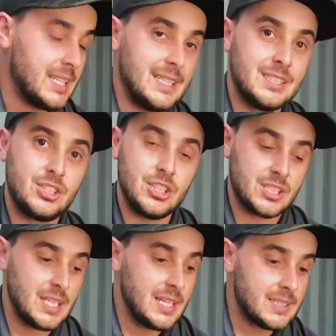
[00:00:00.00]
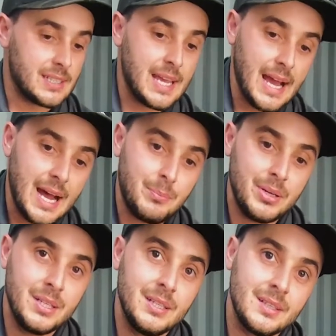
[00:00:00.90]
is just to
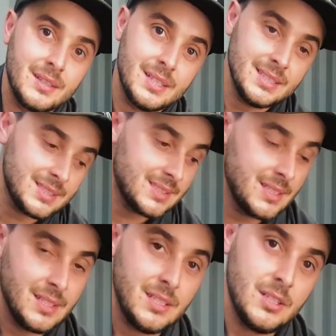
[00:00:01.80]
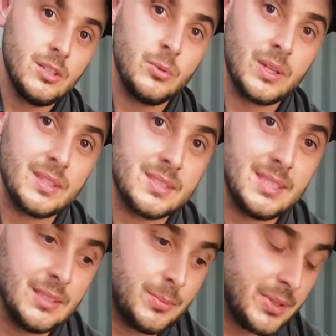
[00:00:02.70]
cap this with a
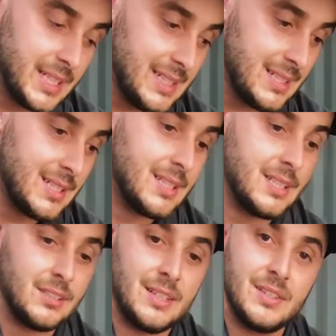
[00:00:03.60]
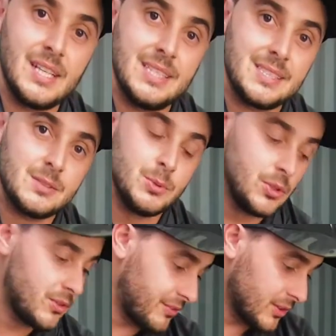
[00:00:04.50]
steel plate, and you'll have a nice
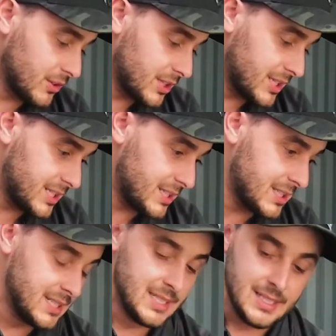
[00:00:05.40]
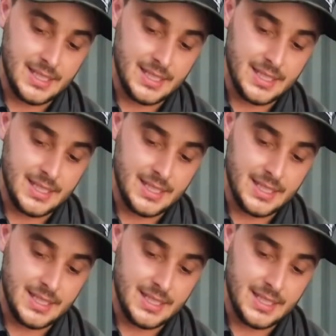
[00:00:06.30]
smooth floor here.